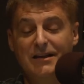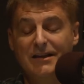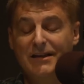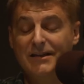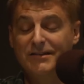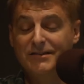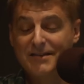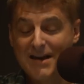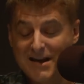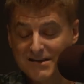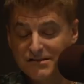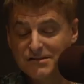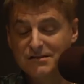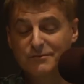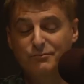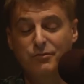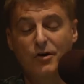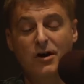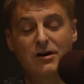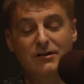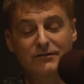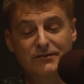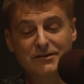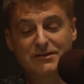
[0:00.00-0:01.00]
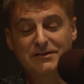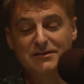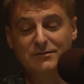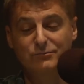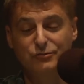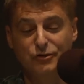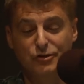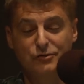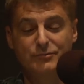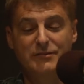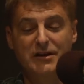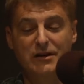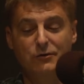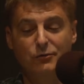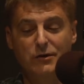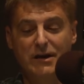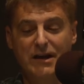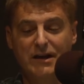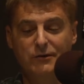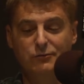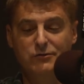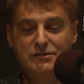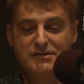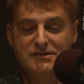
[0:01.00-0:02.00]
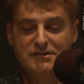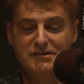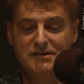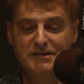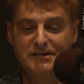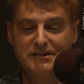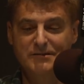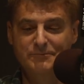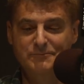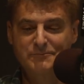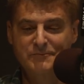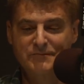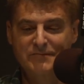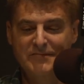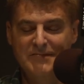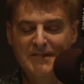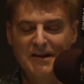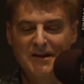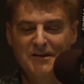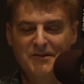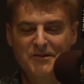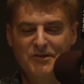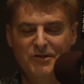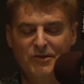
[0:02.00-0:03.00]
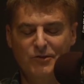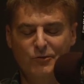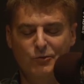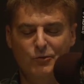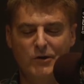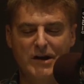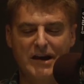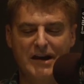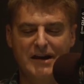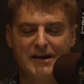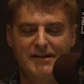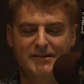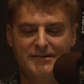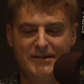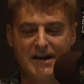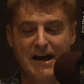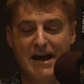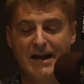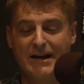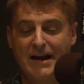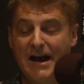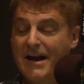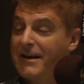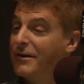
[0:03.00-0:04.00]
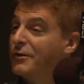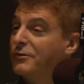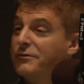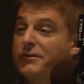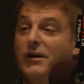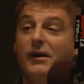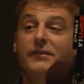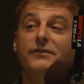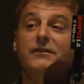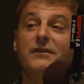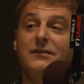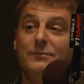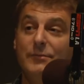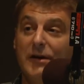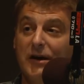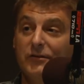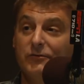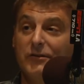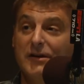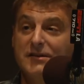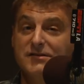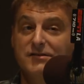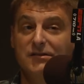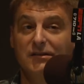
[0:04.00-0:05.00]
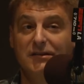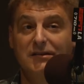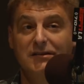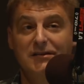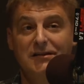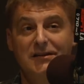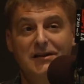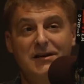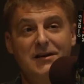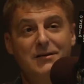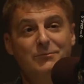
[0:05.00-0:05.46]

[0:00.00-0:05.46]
that's the part of it that blew me away, was the way that, I know nothing about wrestling,